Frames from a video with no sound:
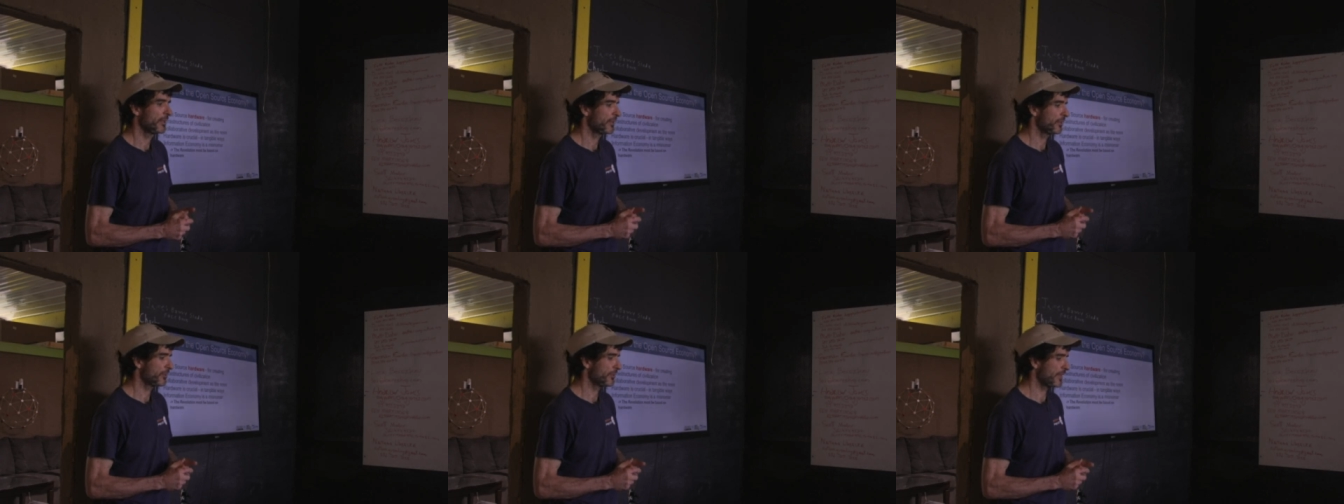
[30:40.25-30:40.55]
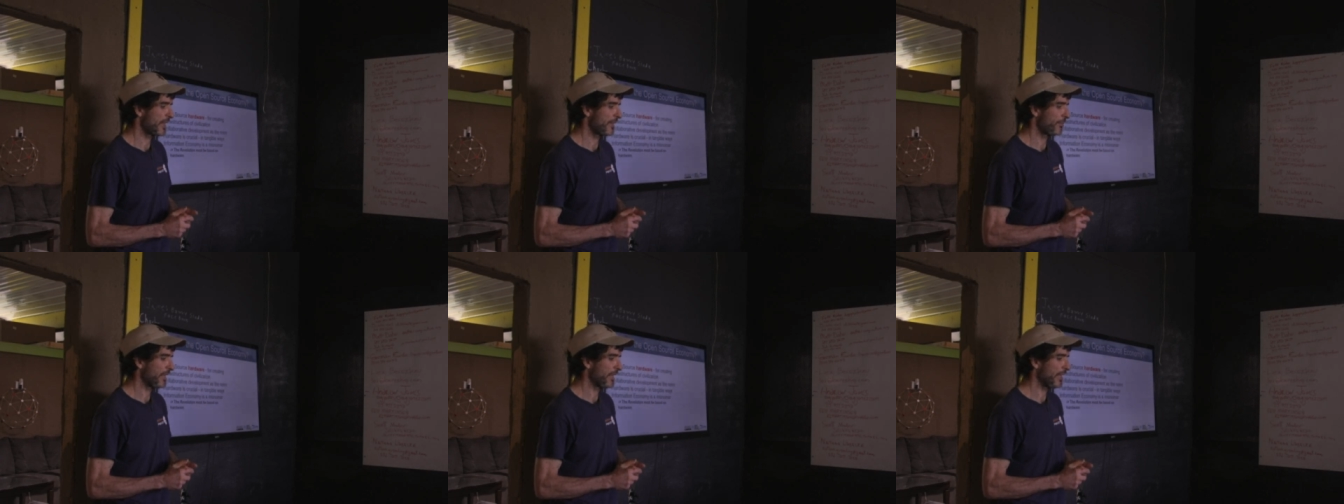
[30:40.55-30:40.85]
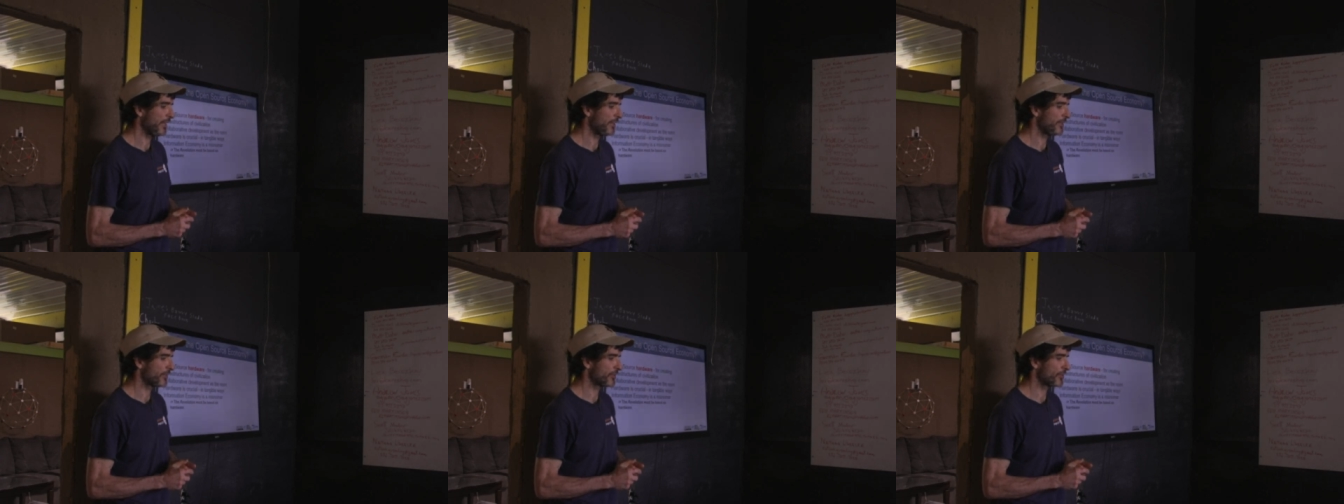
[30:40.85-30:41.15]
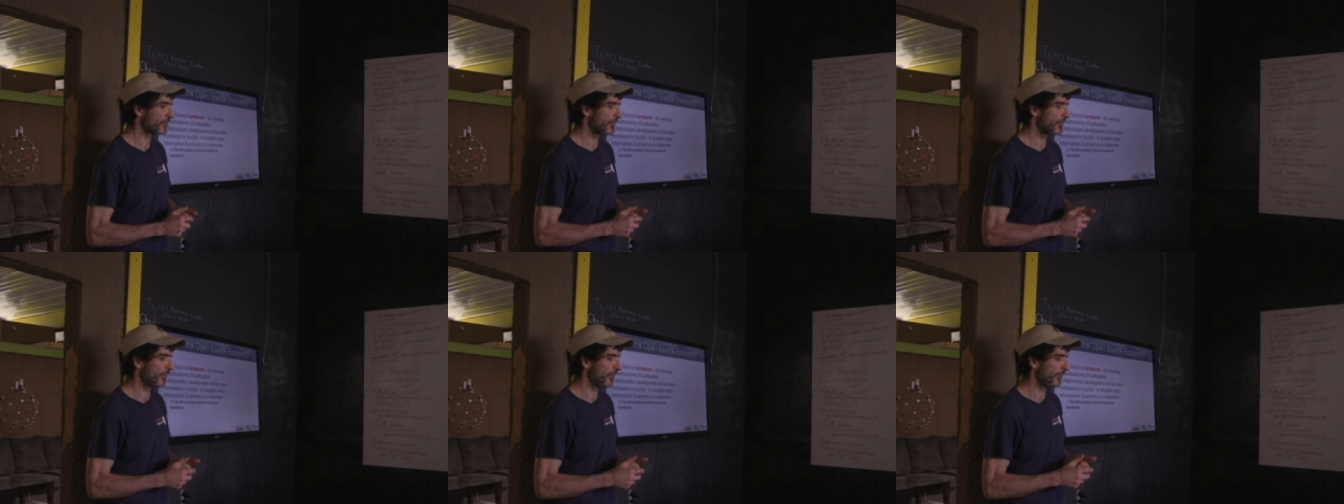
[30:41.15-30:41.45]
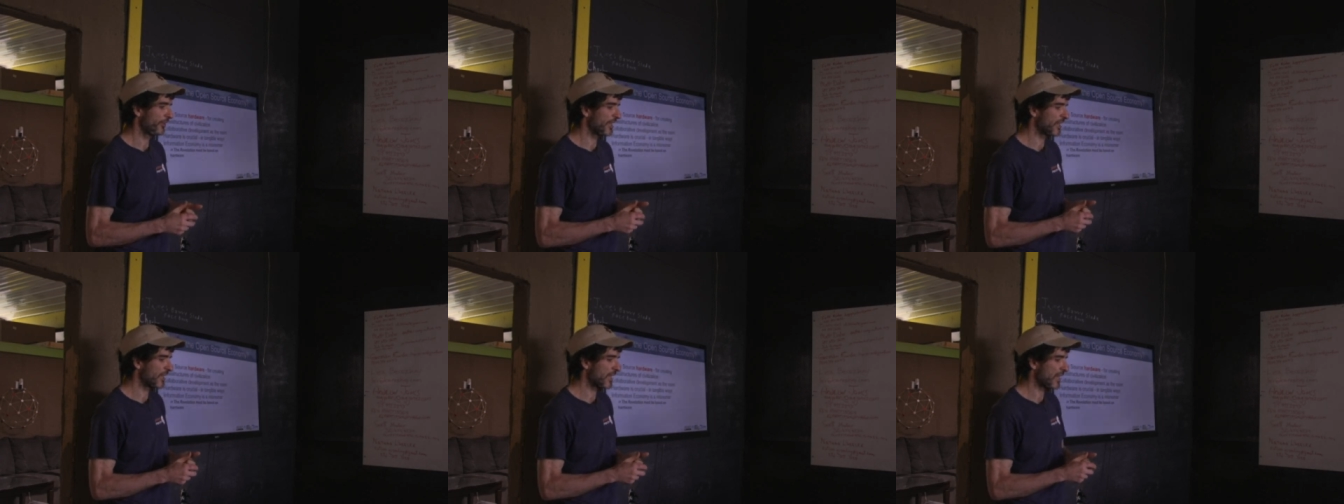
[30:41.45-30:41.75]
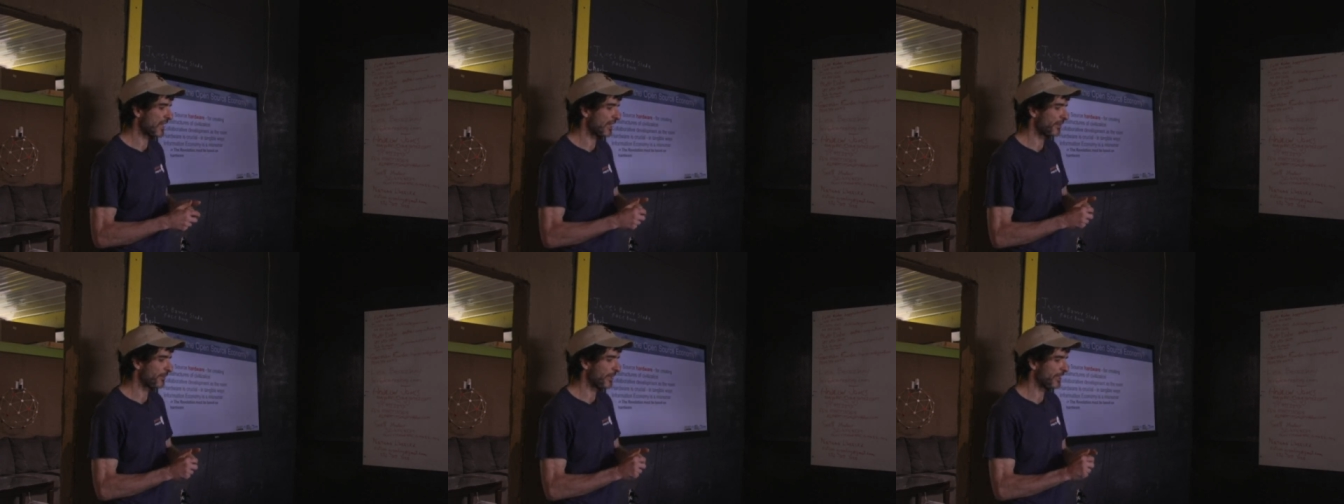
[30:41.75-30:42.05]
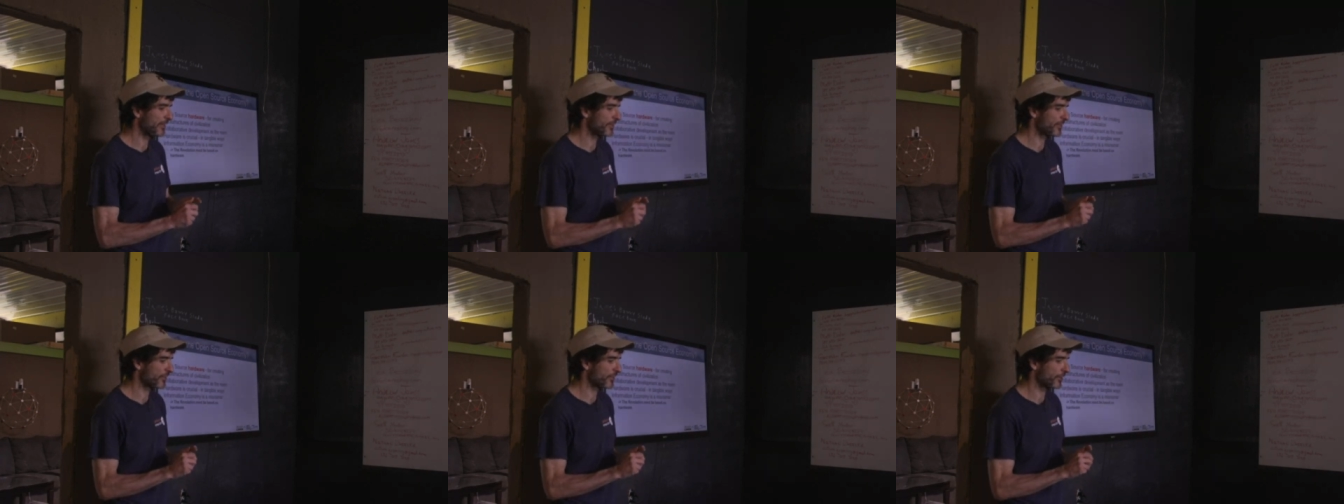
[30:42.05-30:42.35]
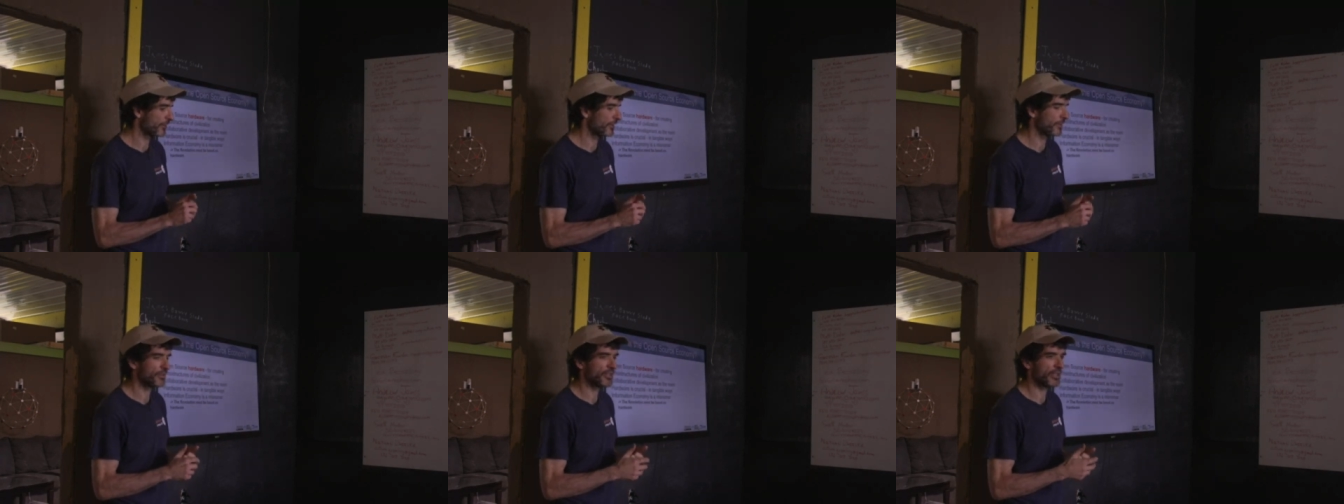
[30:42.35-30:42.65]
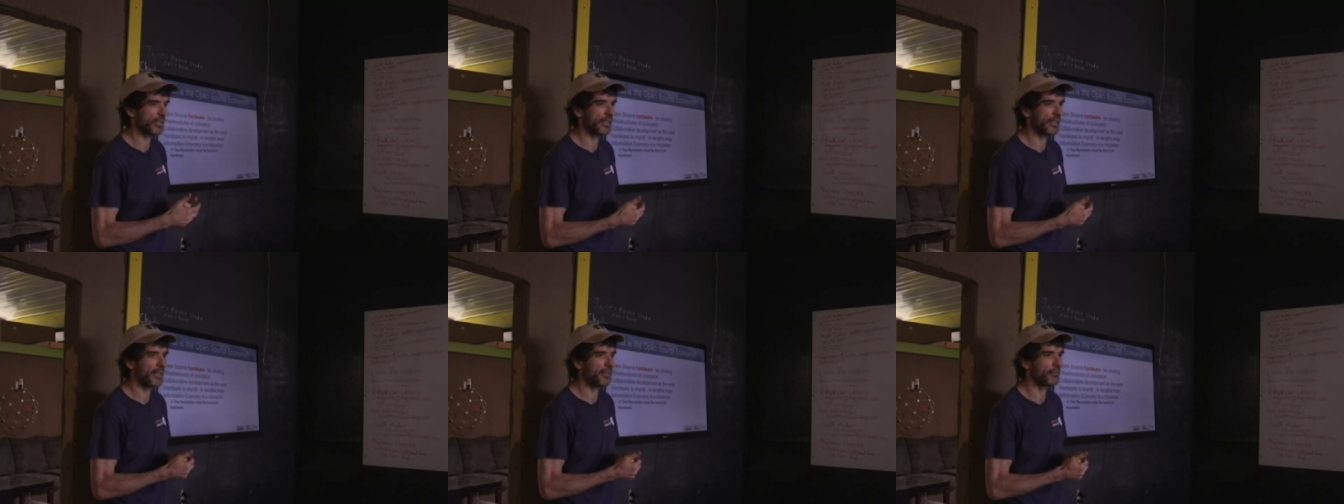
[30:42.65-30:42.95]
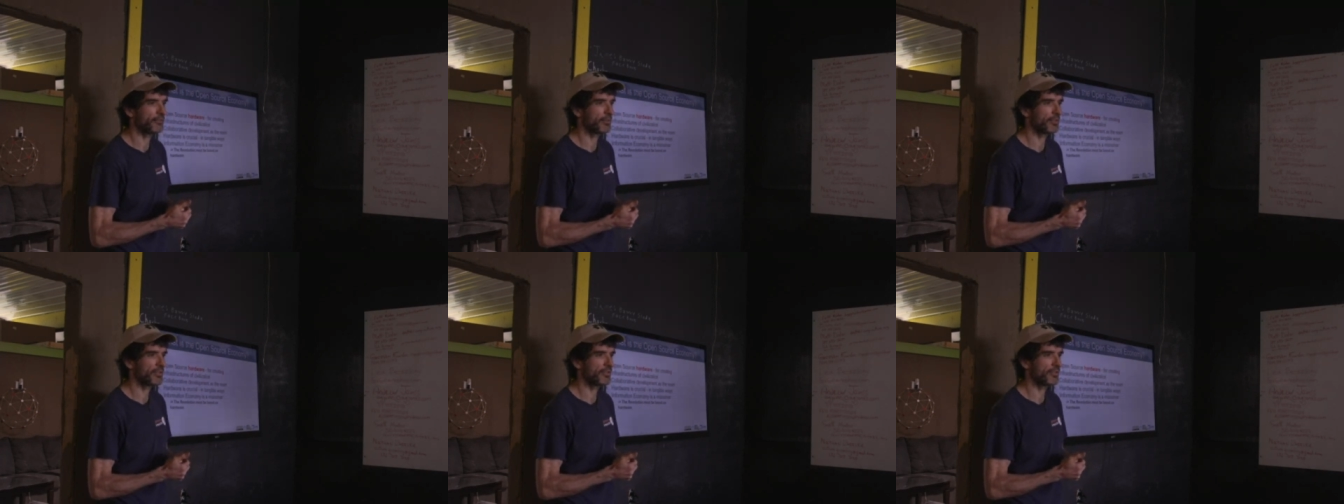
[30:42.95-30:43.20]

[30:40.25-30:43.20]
So that means all the economy is turned upside down,